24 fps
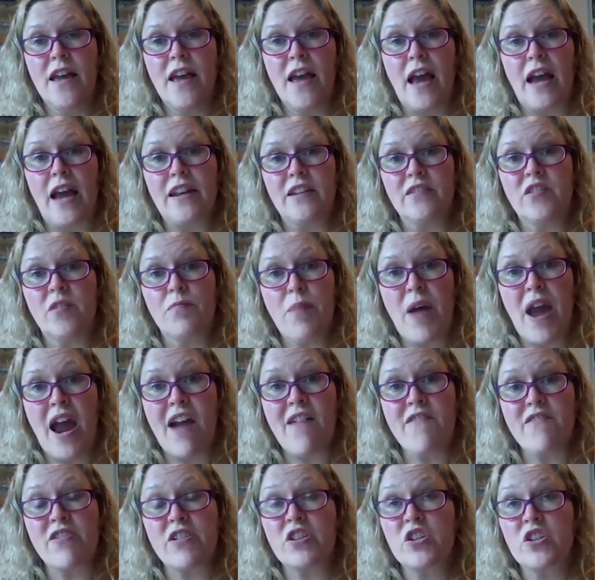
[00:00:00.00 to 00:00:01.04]
And as the
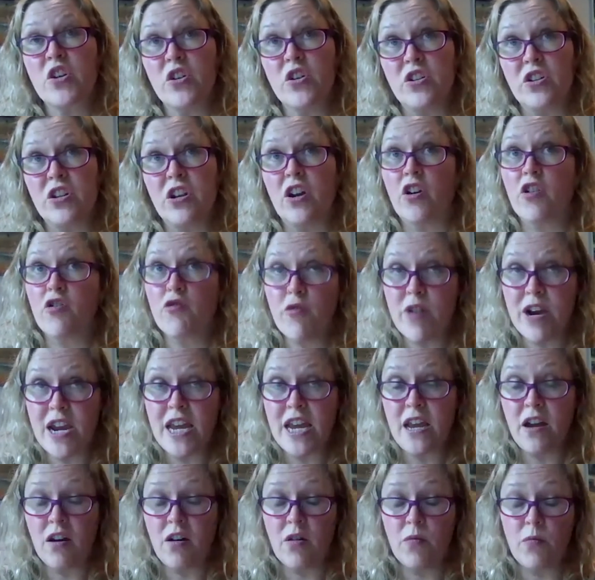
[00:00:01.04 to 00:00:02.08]
parents couldn't
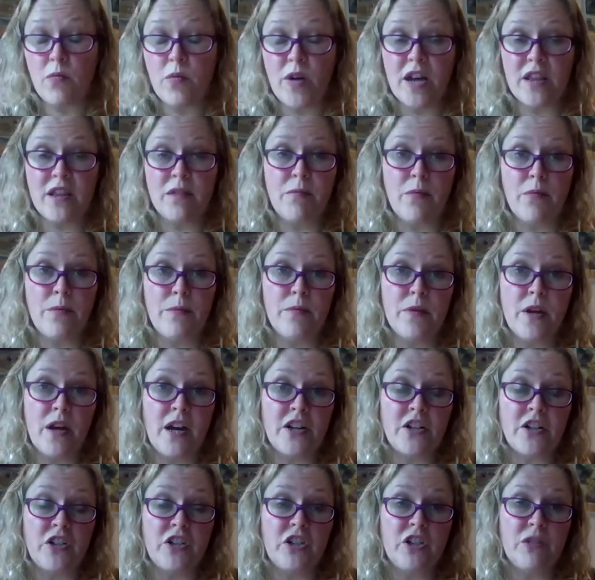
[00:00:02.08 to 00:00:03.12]
agree on where the
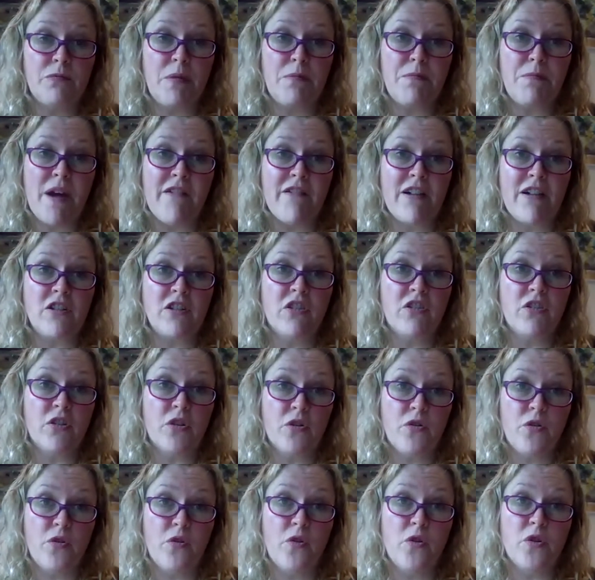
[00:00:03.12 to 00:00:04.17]
ashes should be buried, the
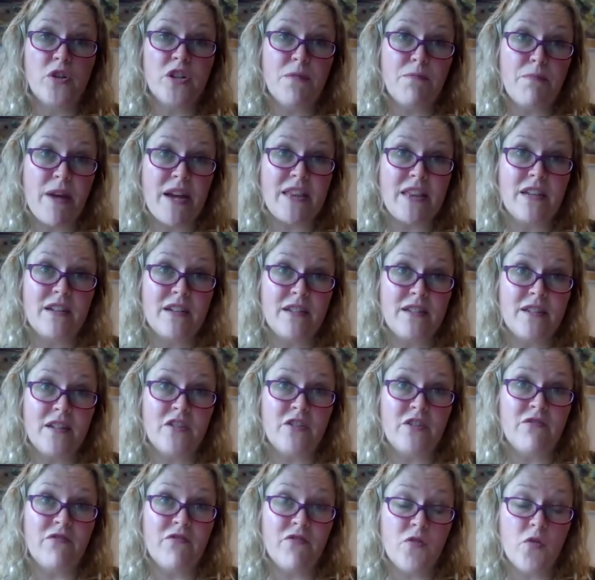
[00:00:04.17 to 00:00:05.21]
court made the
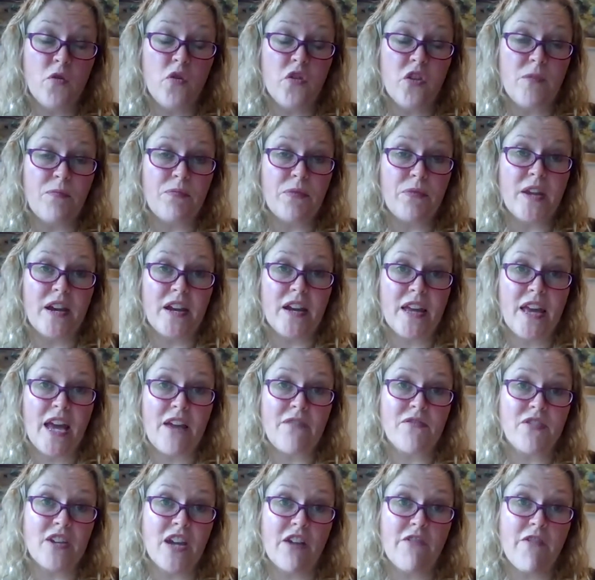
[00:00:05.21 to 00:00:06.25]
decision for them and
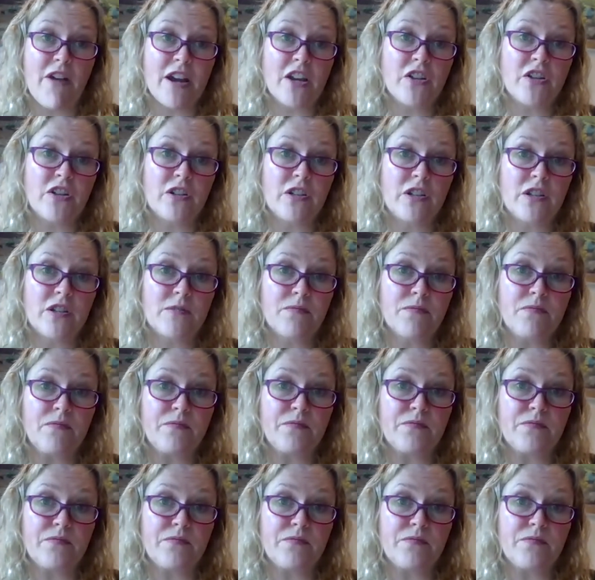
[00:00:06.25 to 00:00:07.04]
gave directions.